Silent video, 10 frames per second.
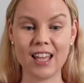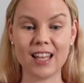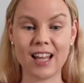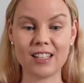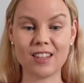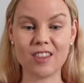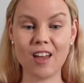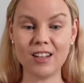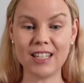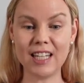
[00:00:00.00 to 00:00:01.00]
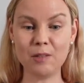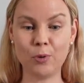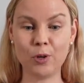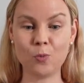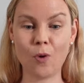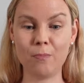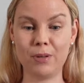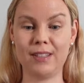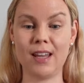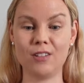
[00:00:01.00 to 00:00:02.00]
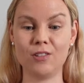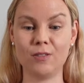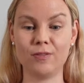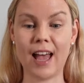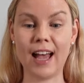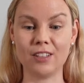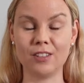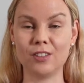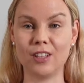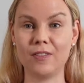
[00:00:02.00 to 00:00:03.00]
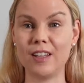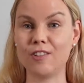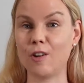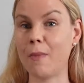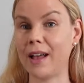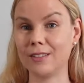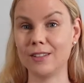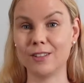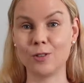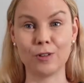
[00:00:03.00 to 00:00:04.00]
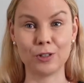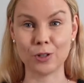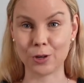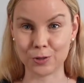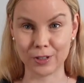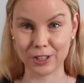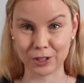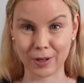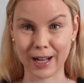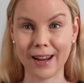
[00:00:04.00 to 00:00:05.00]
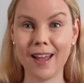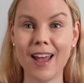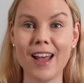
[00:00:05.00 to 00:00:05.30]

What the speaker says: that's 13.1% of adults have either a master's or a doctorate degree.